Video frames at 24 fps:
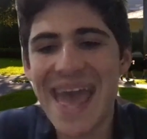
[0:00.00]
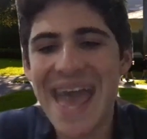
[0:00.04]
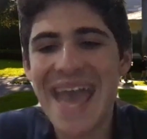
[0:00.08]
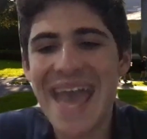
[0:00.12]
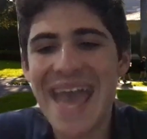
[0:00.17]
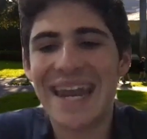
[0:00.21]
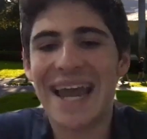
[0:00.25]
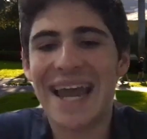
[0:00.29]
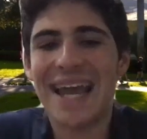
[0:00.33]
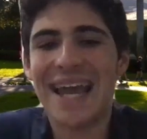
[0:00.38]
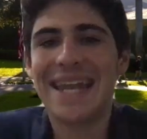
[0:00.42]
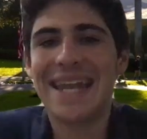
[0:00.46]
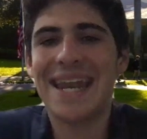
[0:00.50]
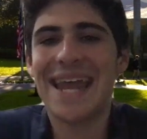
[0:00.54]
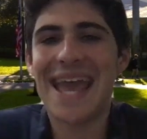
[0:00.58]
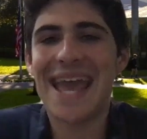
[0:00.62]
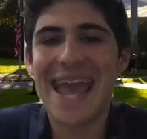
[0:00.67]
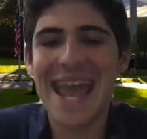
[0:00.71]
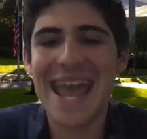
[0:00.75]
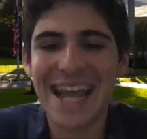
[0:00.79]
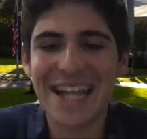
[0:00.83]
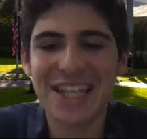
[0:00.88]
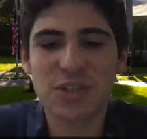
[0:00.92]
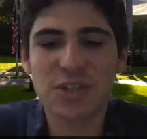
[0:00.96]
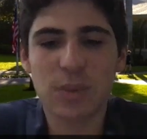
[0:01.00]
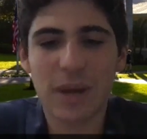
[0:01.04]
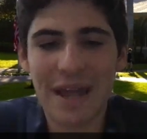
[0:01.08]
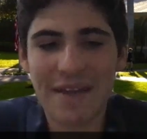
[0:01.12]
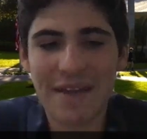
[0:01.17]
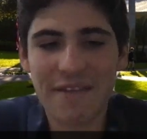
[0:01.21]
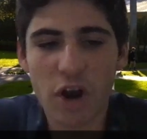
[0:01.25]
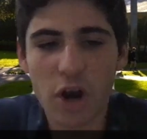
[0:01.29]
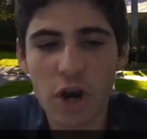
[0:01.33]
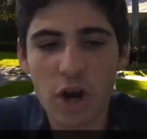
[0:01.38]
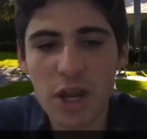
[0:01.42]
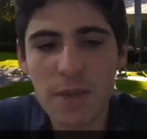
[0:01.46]
and I enhance what I've
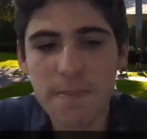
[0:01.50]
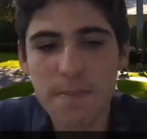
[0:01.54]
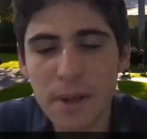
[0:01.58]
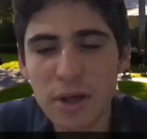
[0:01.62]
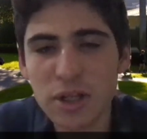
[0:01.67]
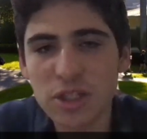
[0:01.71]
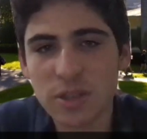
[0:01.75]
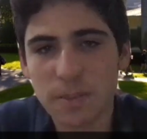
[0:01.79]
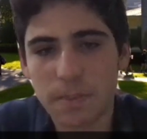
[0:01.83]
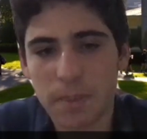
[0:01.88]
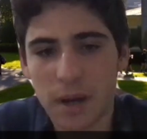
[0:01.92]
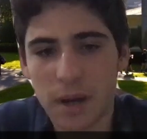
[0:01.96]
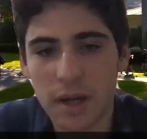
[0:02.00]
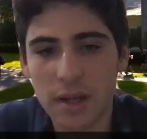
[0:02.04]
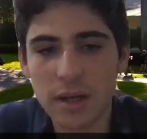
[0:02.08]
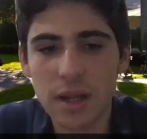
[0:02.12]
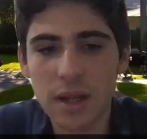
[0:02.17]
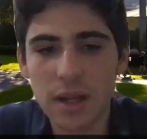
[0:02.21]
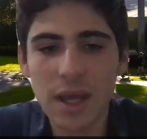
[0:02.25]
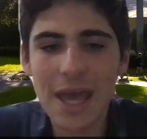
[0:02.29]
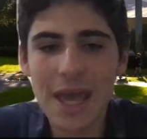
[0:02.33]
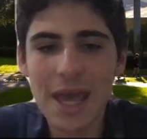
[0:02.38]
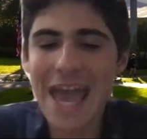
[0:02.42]
already built upon